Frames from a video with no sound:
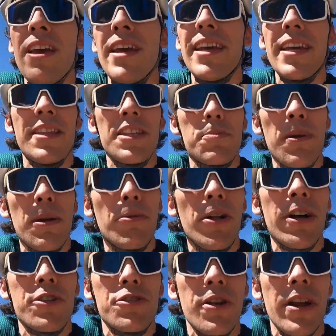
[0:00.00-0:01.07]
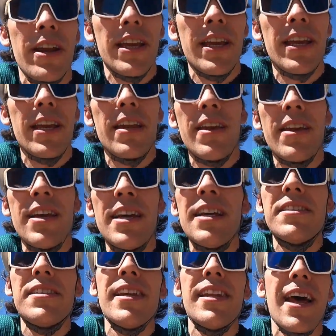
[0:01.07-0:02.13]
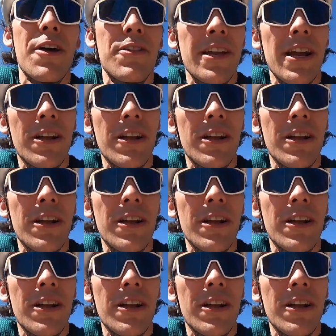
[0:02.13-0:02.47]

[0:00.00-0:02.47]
getting this big block of training in, seeing how the